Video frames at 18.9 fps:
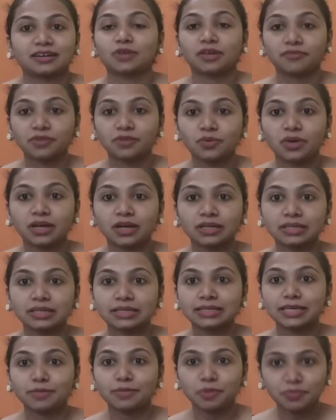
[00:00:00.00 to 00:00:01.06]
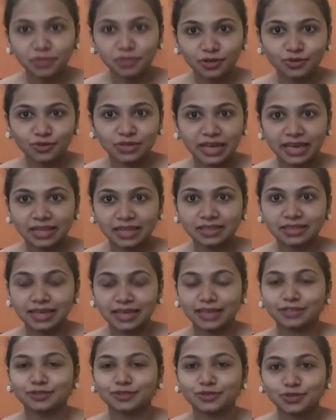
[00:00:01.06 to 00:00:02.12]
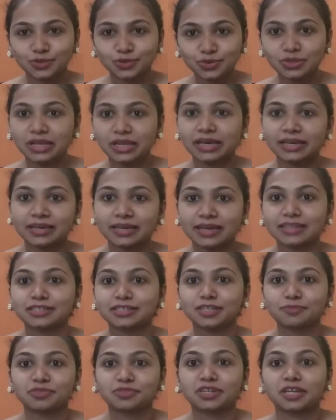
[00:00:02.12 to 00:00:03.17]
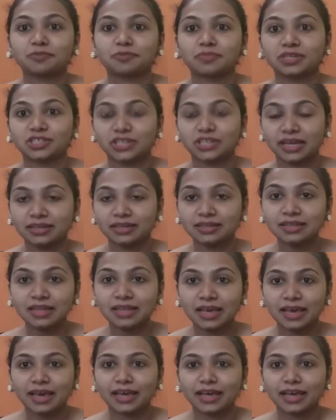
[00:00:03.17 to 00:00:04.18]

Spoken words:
Everyone, keep up the good health and do like and subscribe my channel,